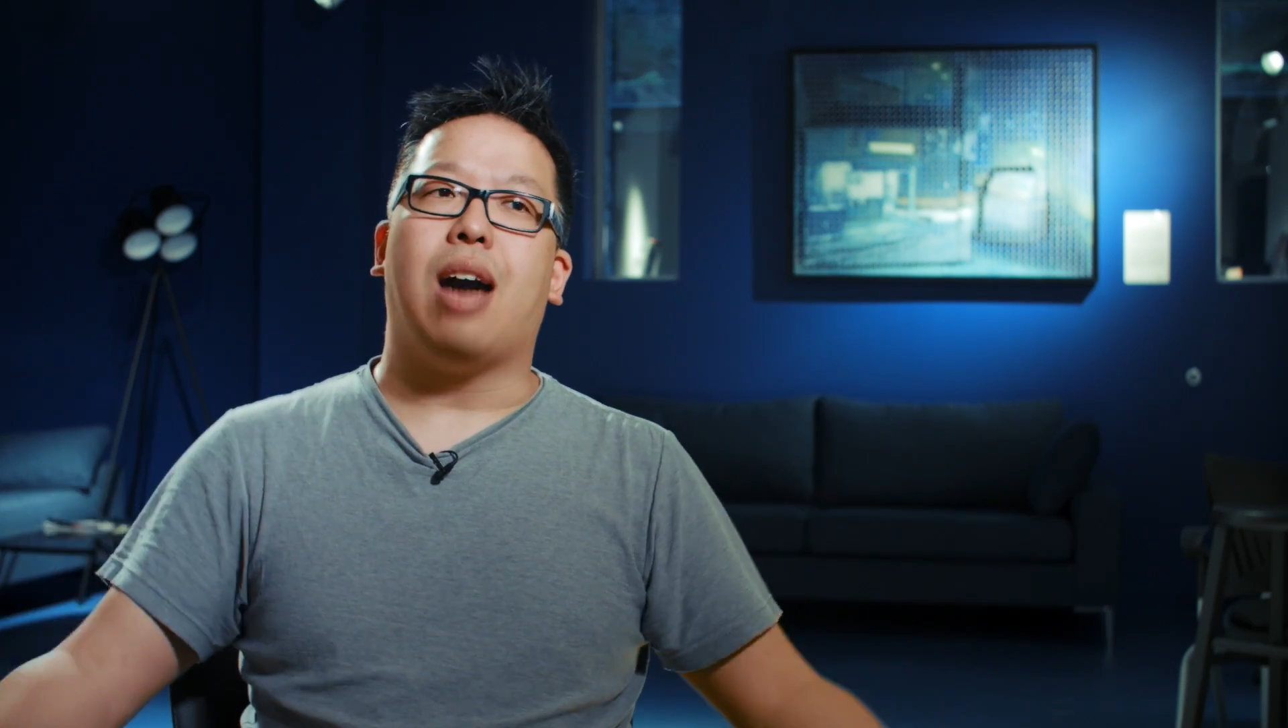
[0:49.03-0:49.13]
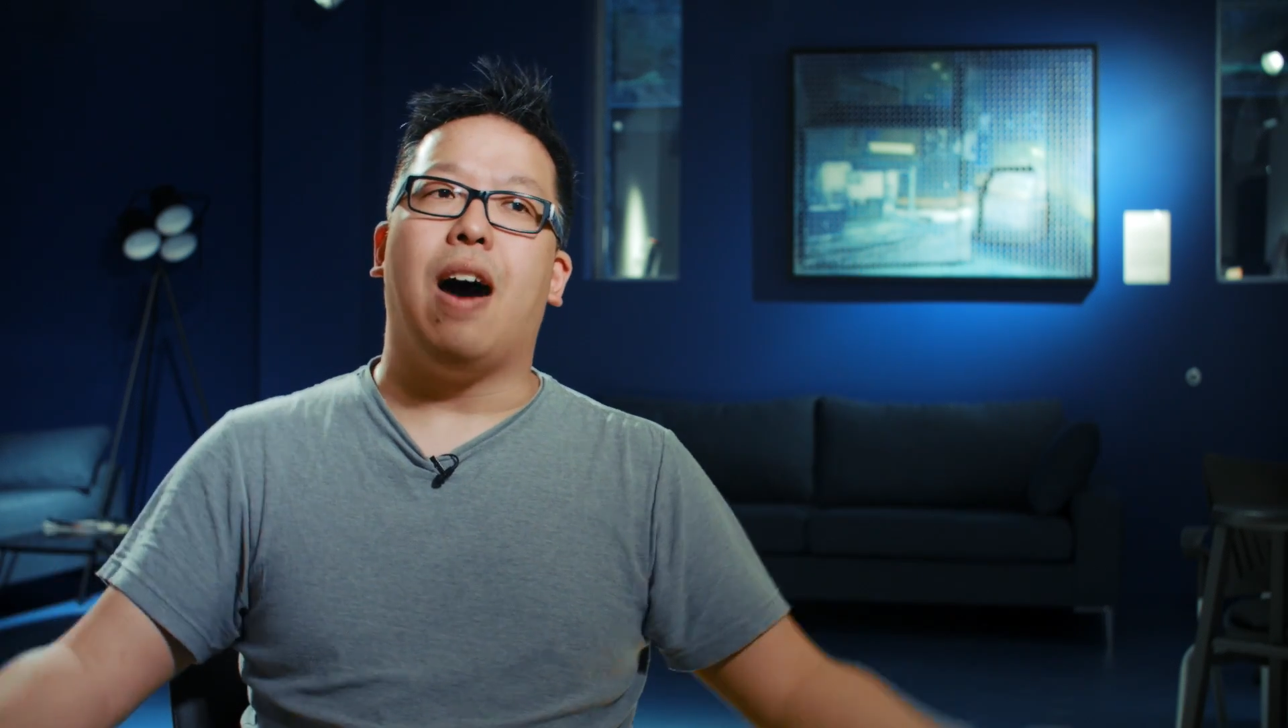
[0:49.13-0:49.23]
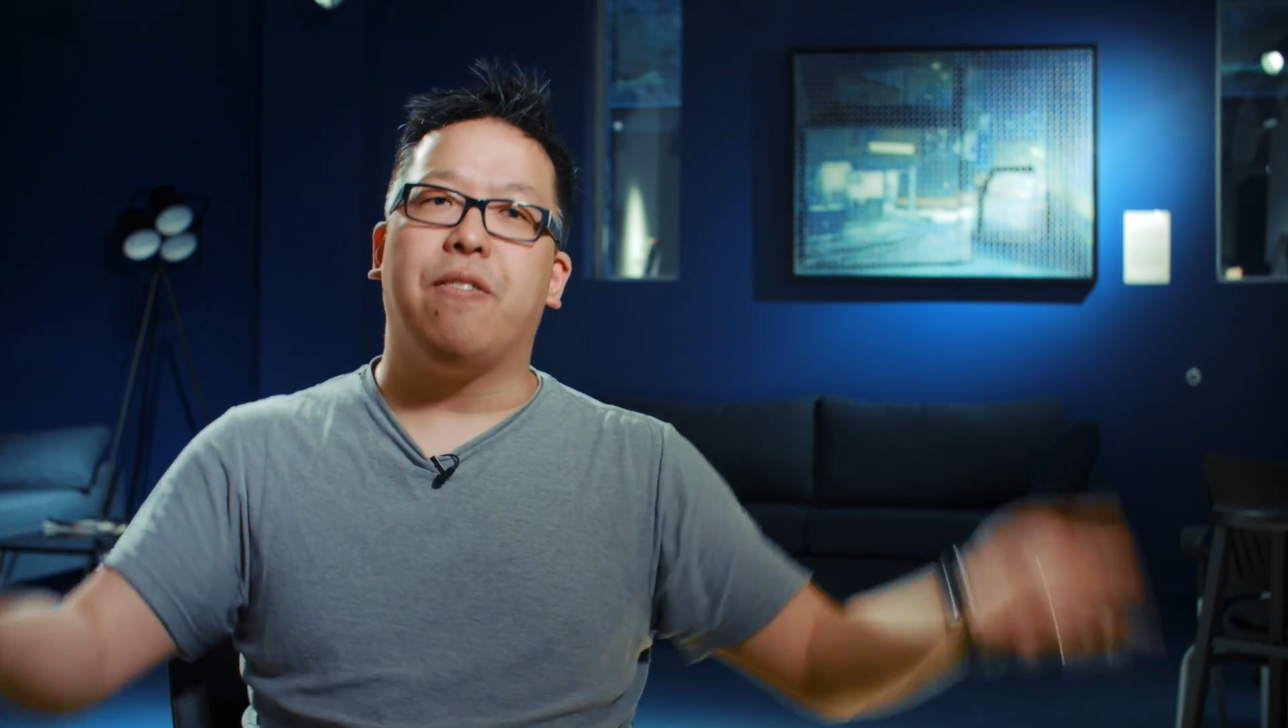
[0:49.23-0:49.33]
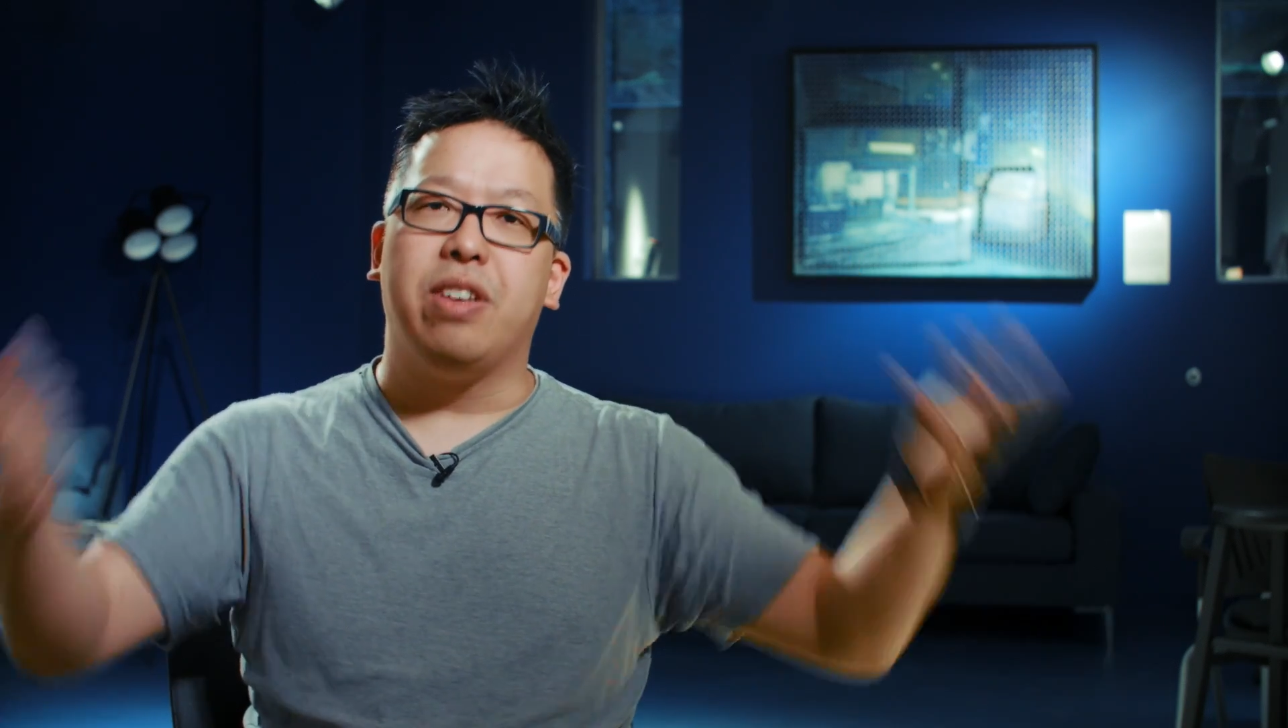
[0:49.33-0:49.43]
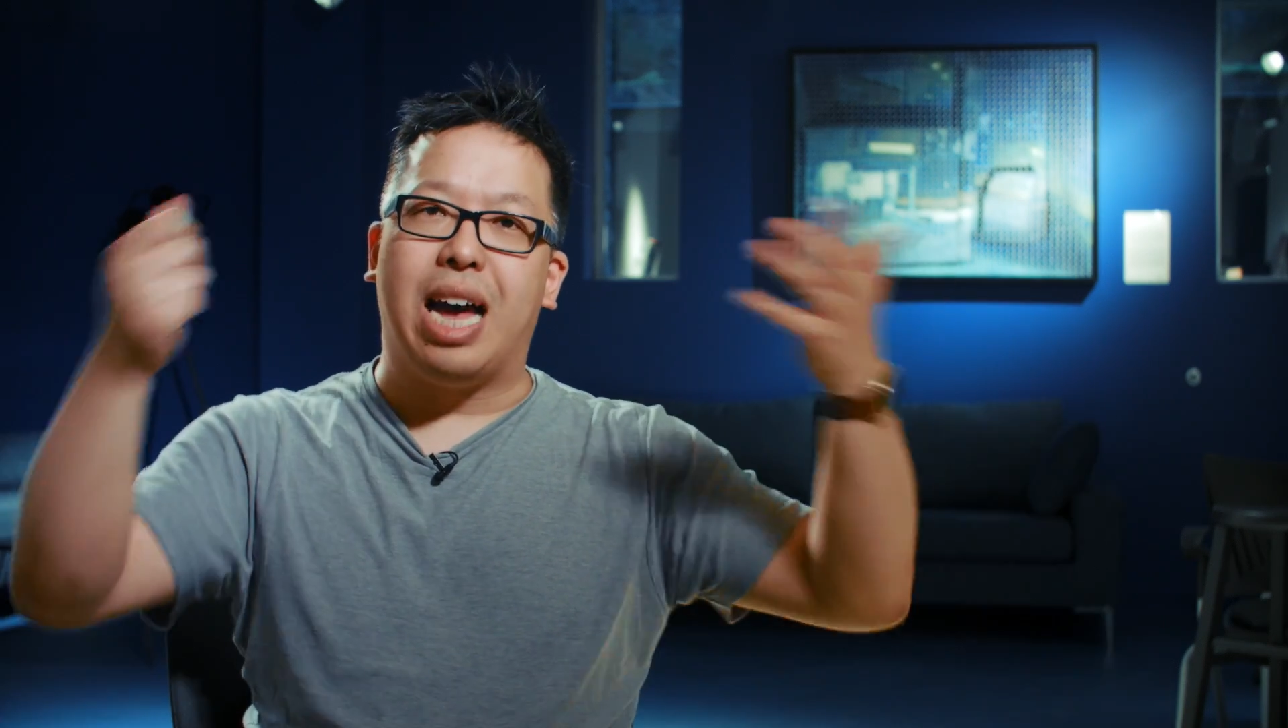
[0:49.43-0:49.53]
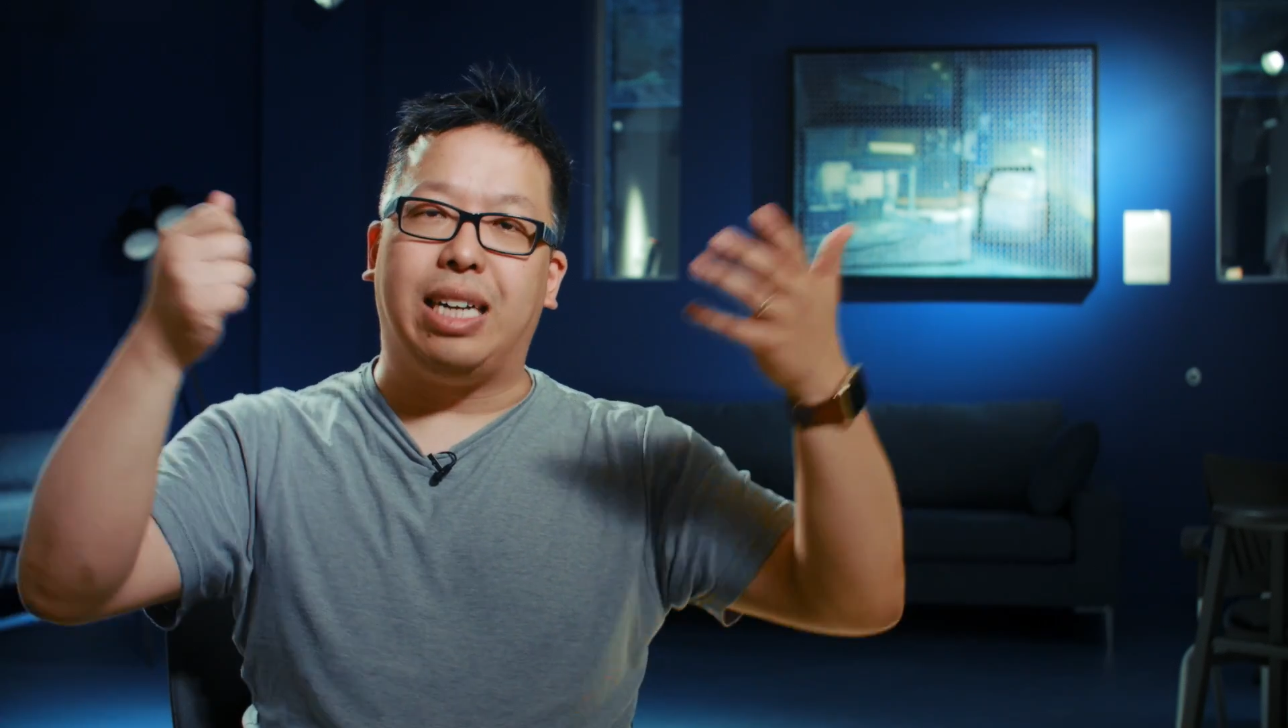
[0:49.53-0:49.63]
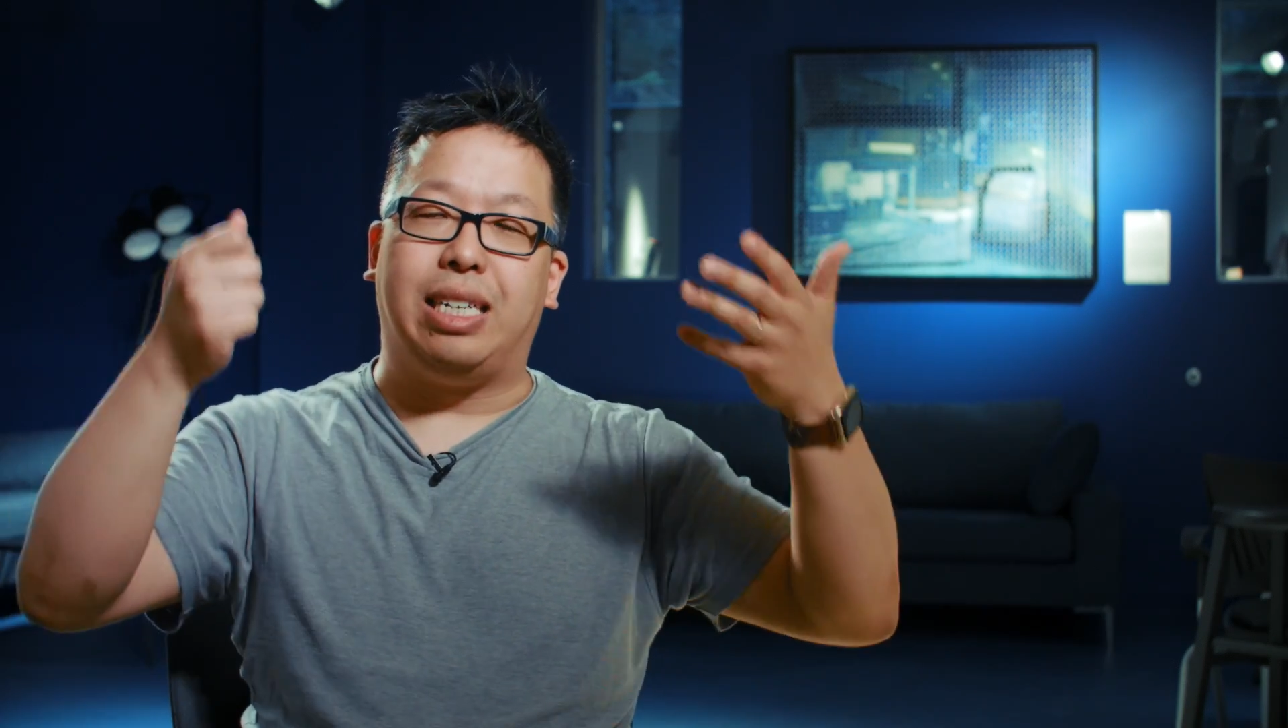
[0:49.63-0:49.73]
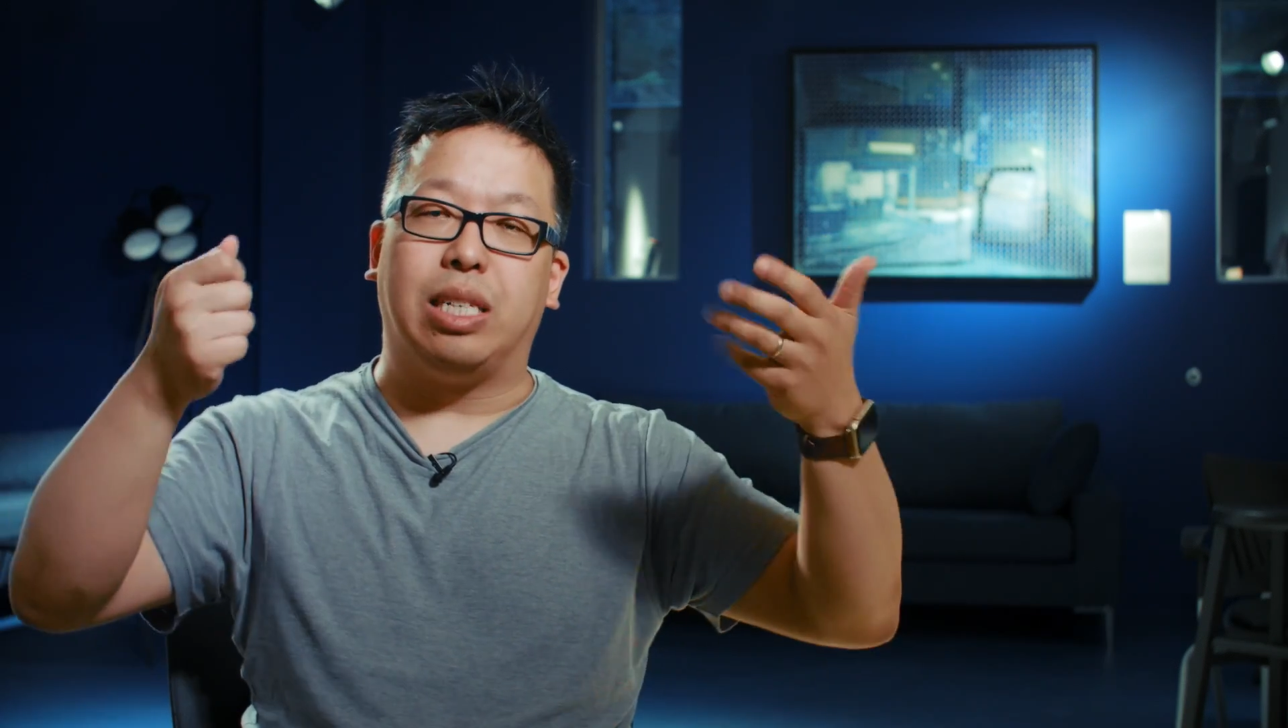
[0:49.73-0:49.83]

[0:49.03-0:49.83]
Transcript: cover that